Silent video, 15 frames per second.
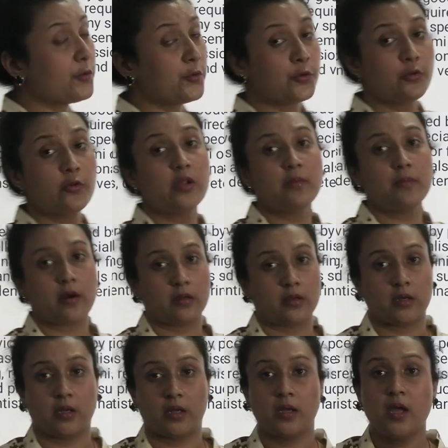rural
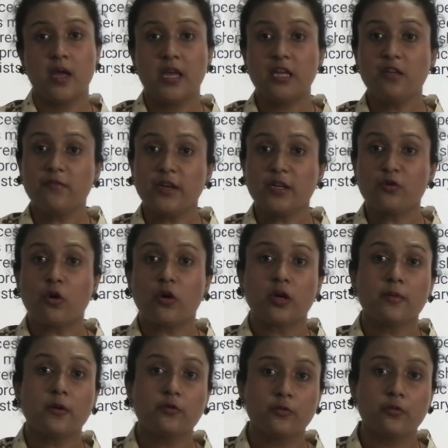marketing. If I talk
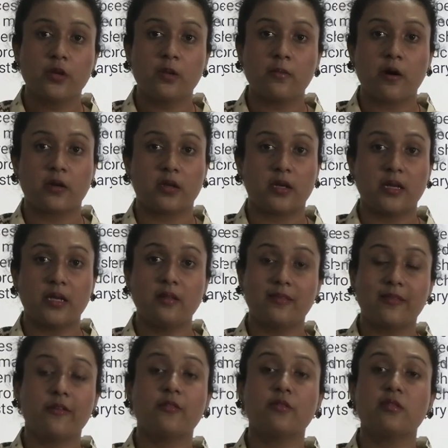about rural marketing,
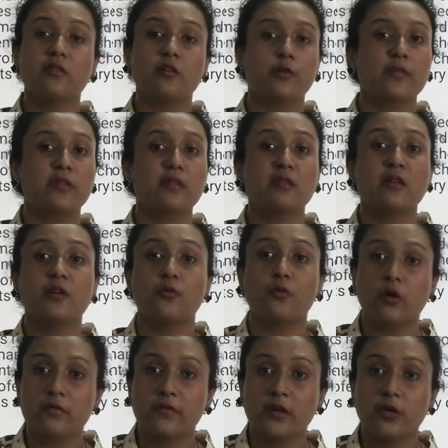there the services are
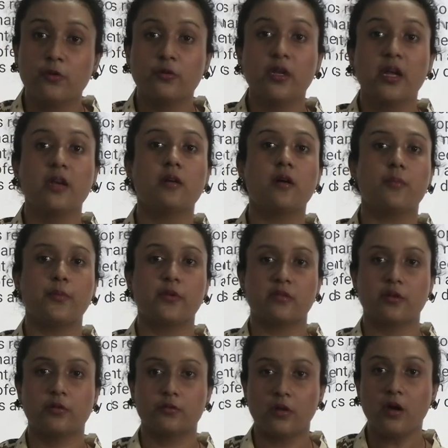not very good in
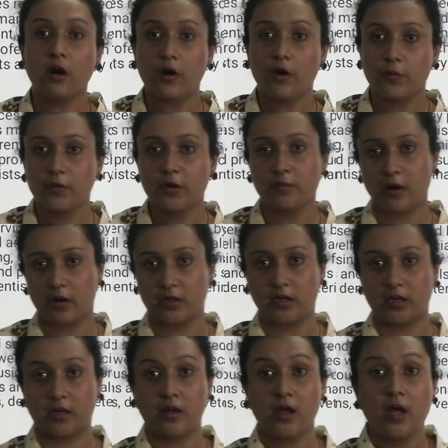comparison to the urban
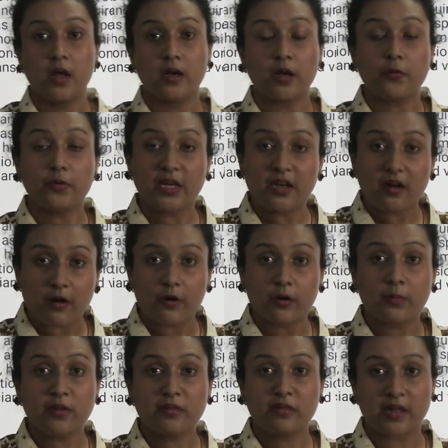marketing. Now, in
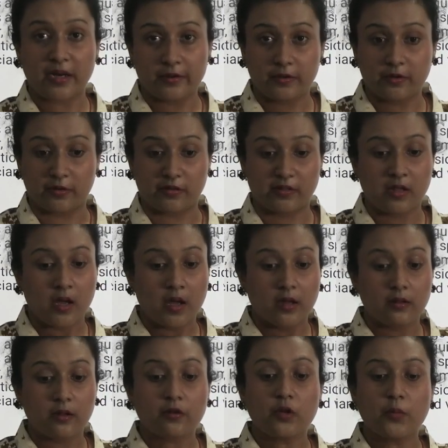urban centers,
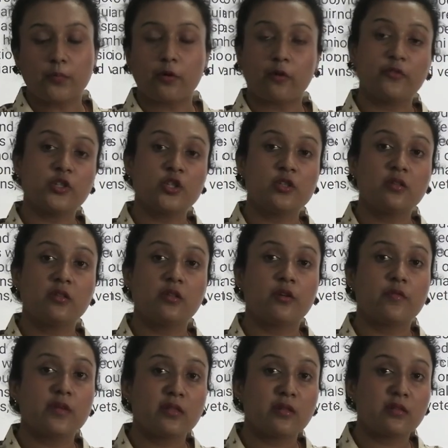there the professional
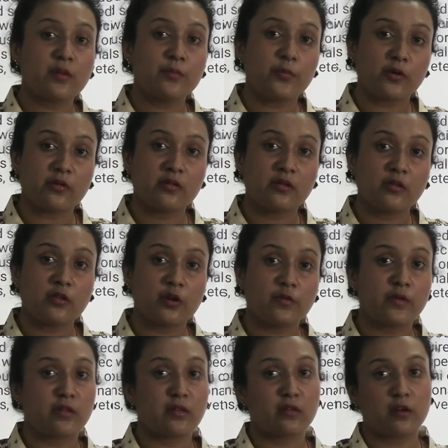services and personal
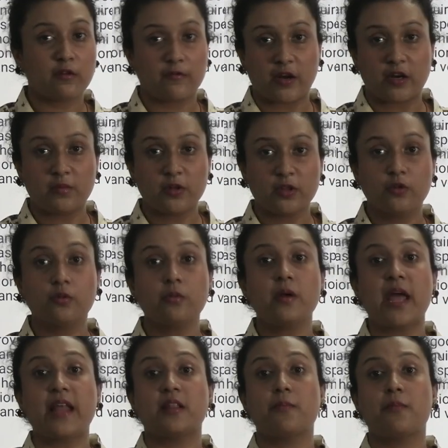services are very much good,
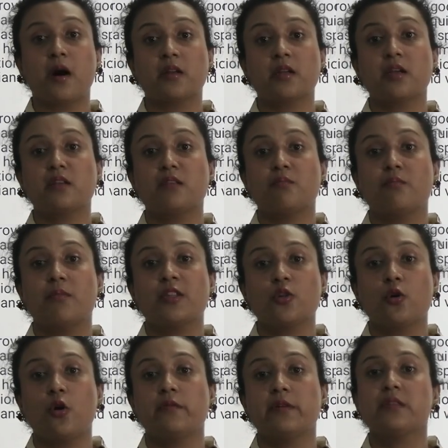and the market is much
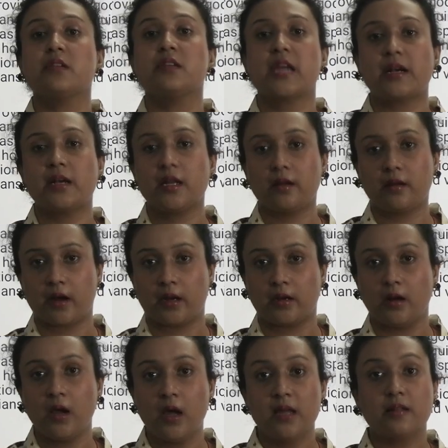of a static
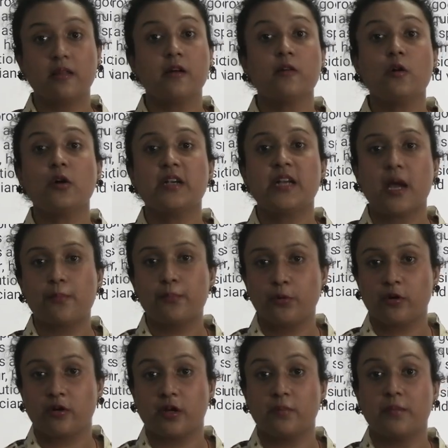kind. They are not
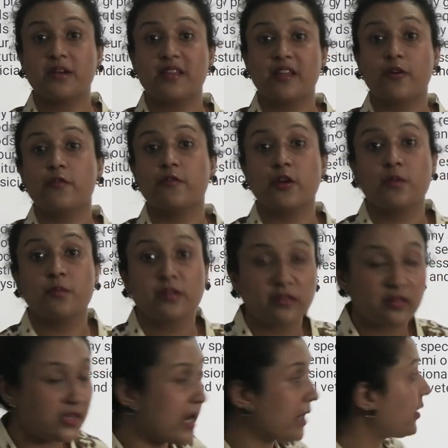temporary, but they are very much
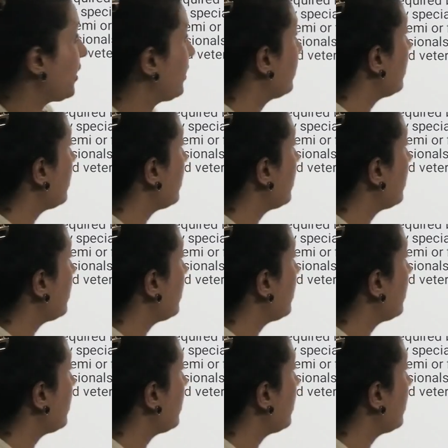static.